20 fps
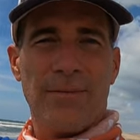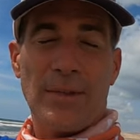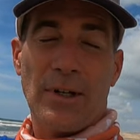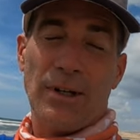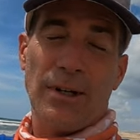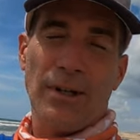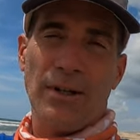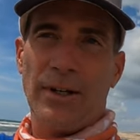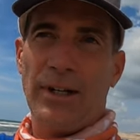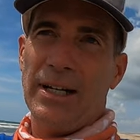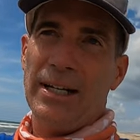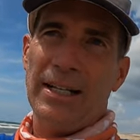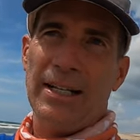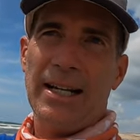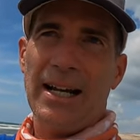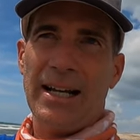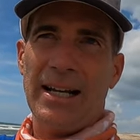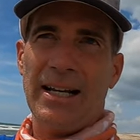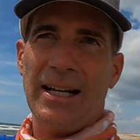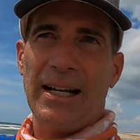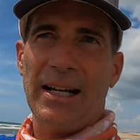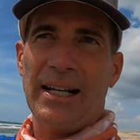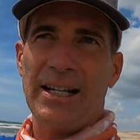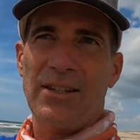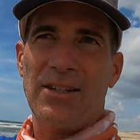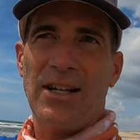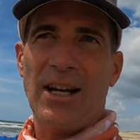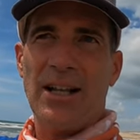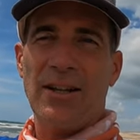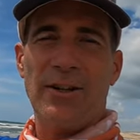or any kind of, I
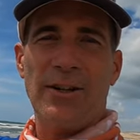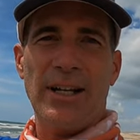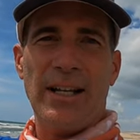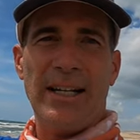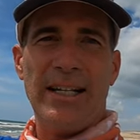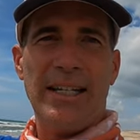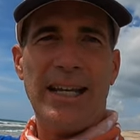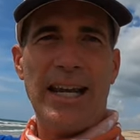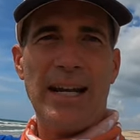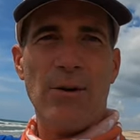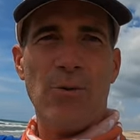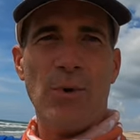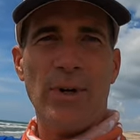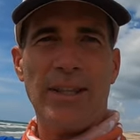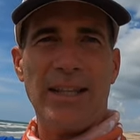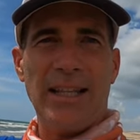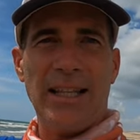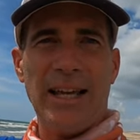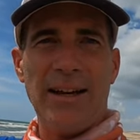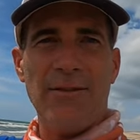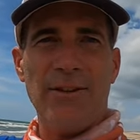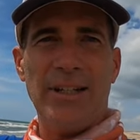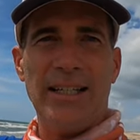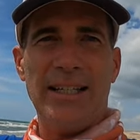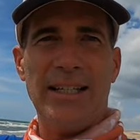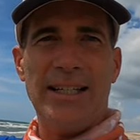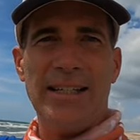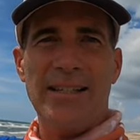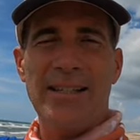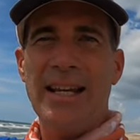guess, color to indicate what the level
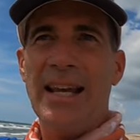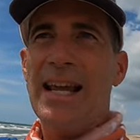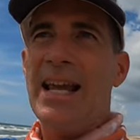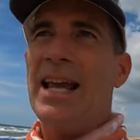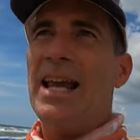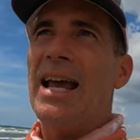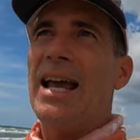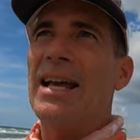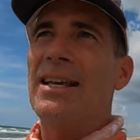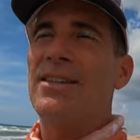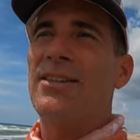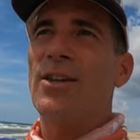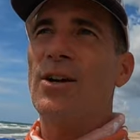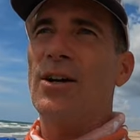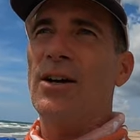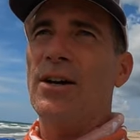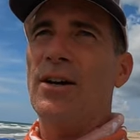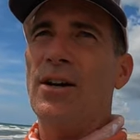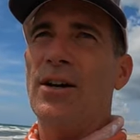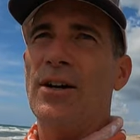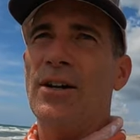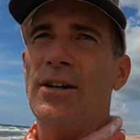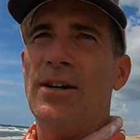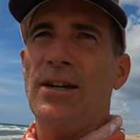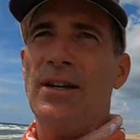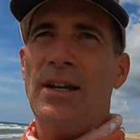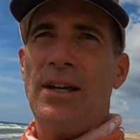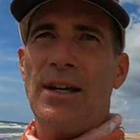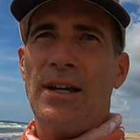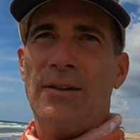is as the
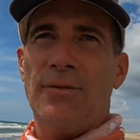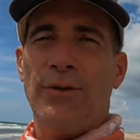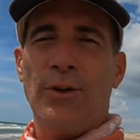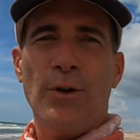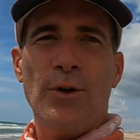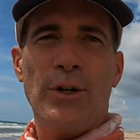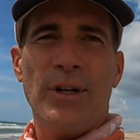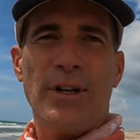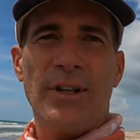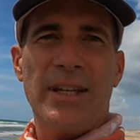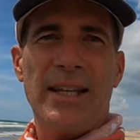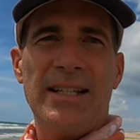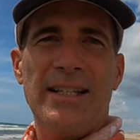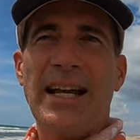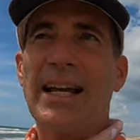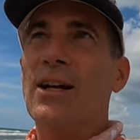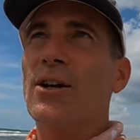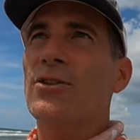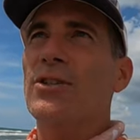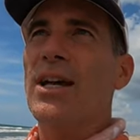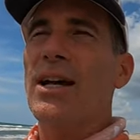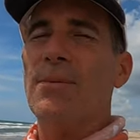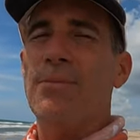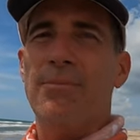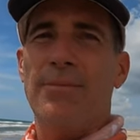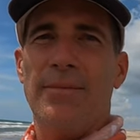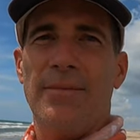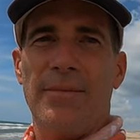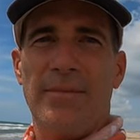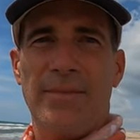fluid on the inside goes up
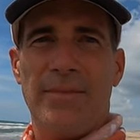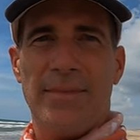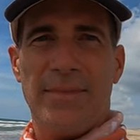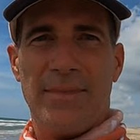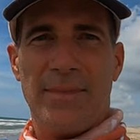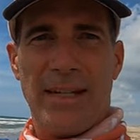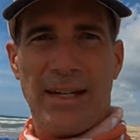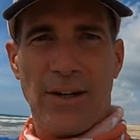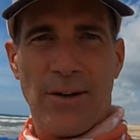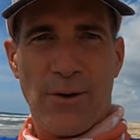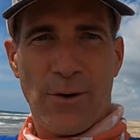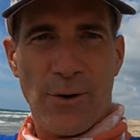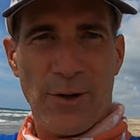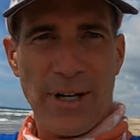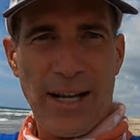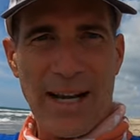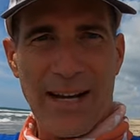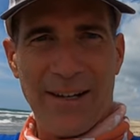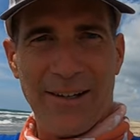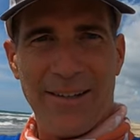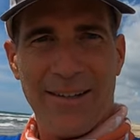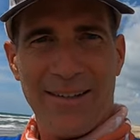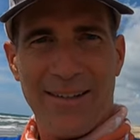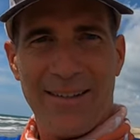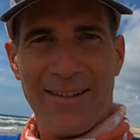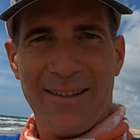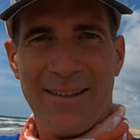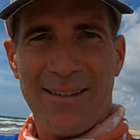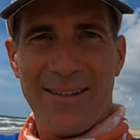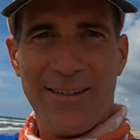or down.
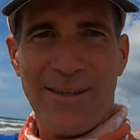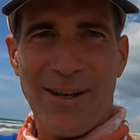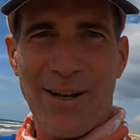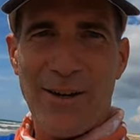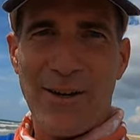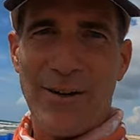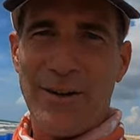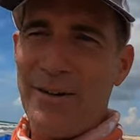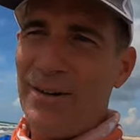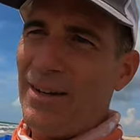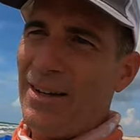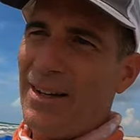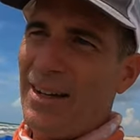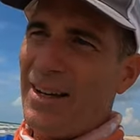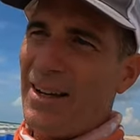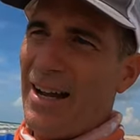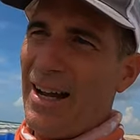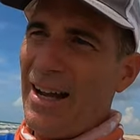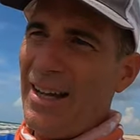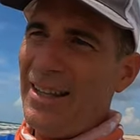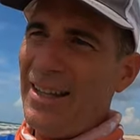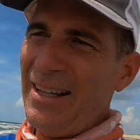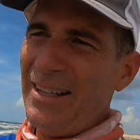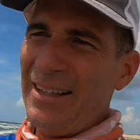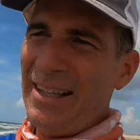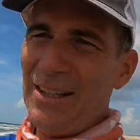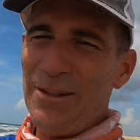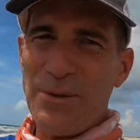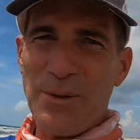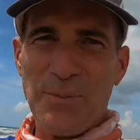So I
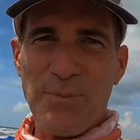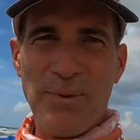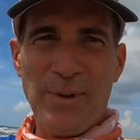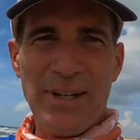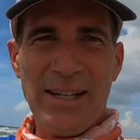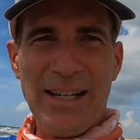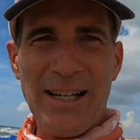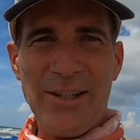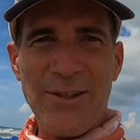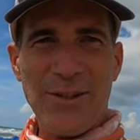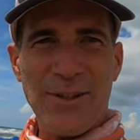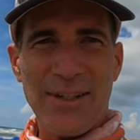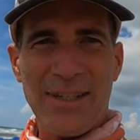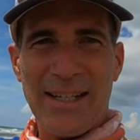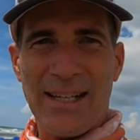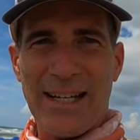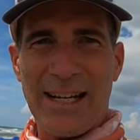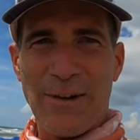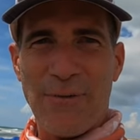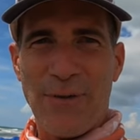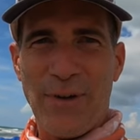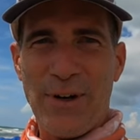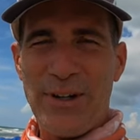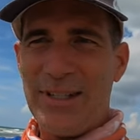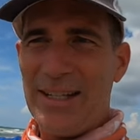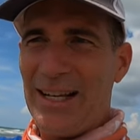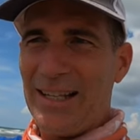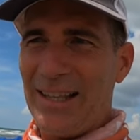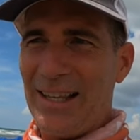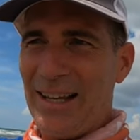thought this was pretty interesting. At
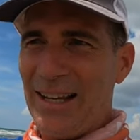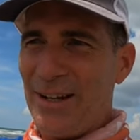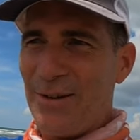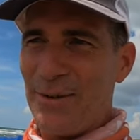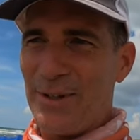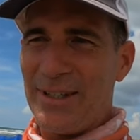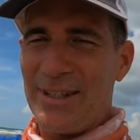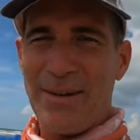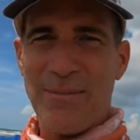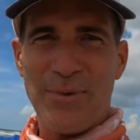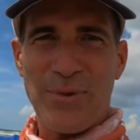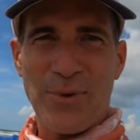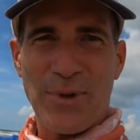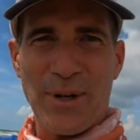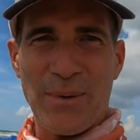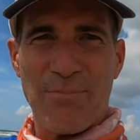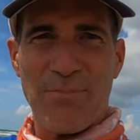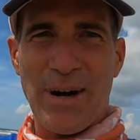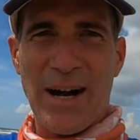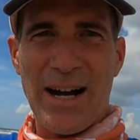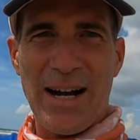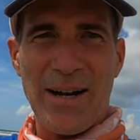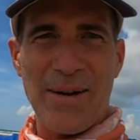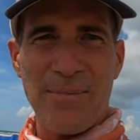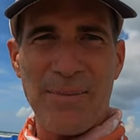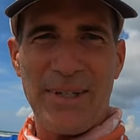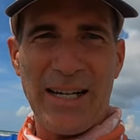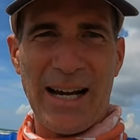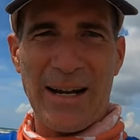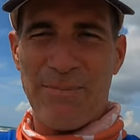first I thought it was some sort of
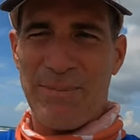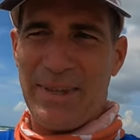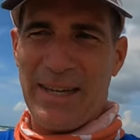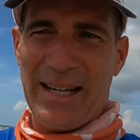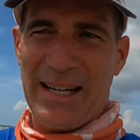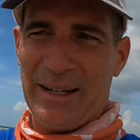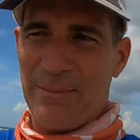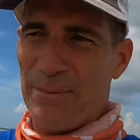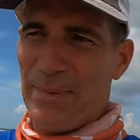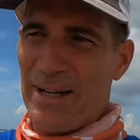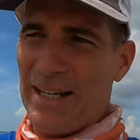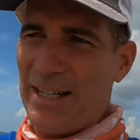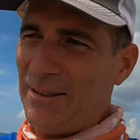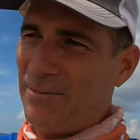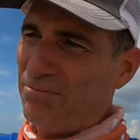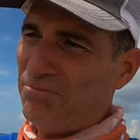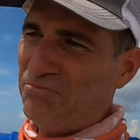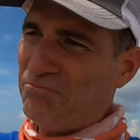bomb type thing, but